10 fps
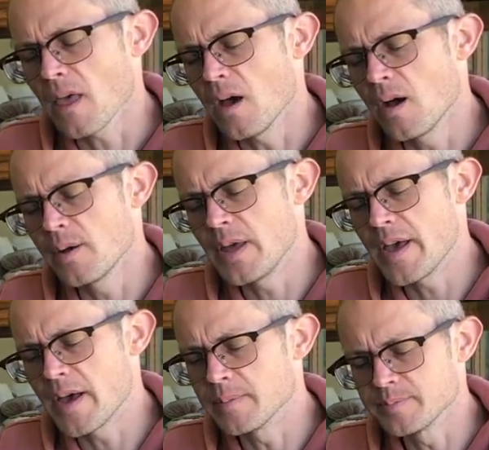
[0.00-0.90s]
Oh
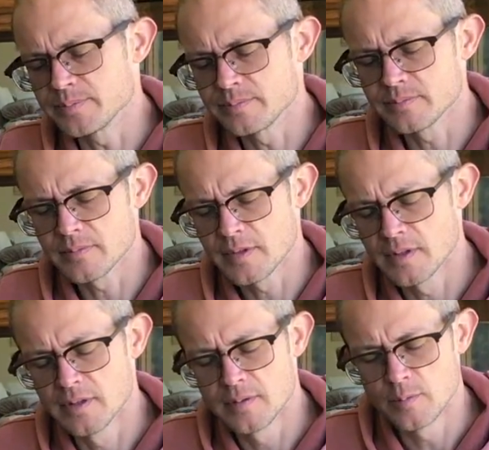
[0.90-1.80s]
yeah,
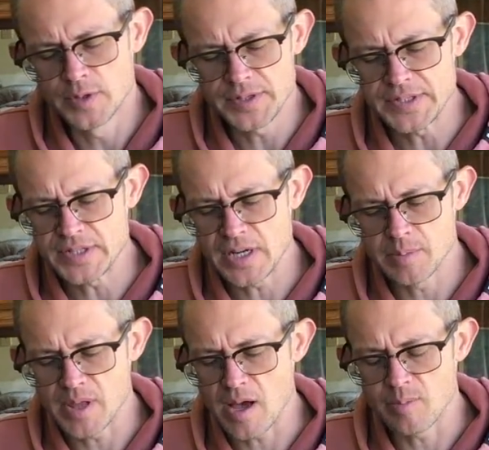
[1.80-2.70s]
really
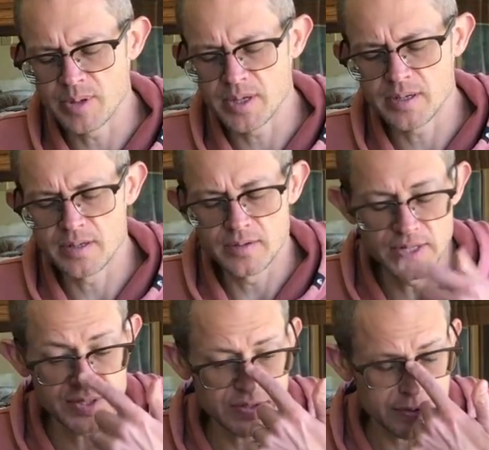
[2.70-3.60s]
stable output.
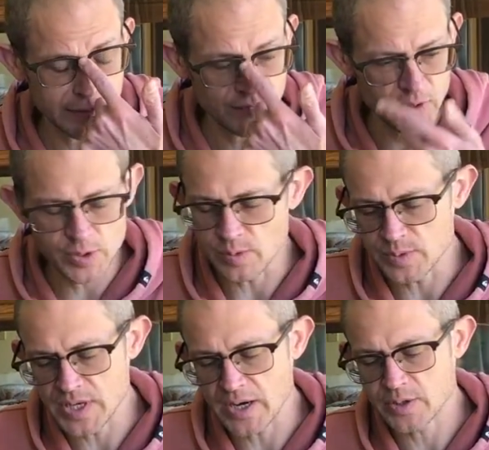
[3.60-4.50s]
This infusion was
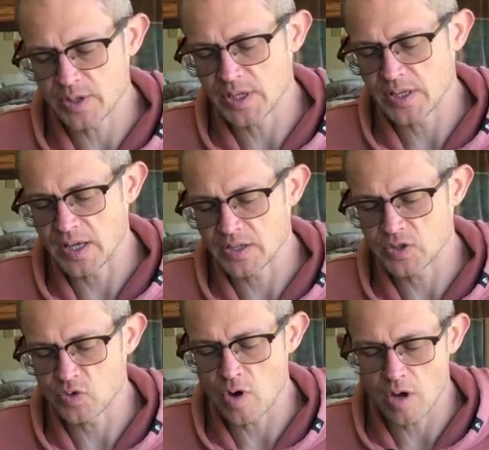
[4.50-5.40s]
actually like
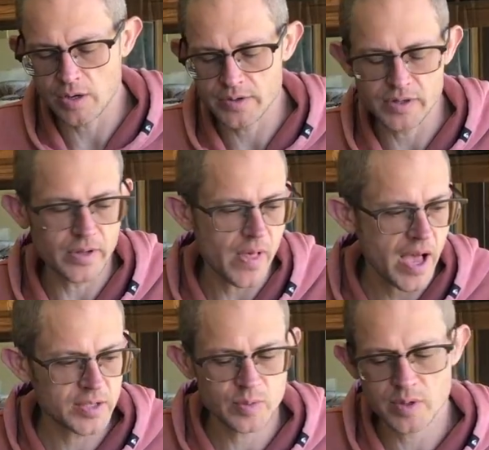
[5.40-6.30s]
stronger than the
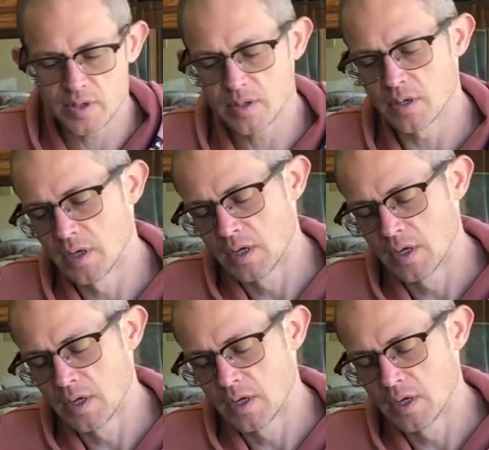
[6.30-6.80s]
last one.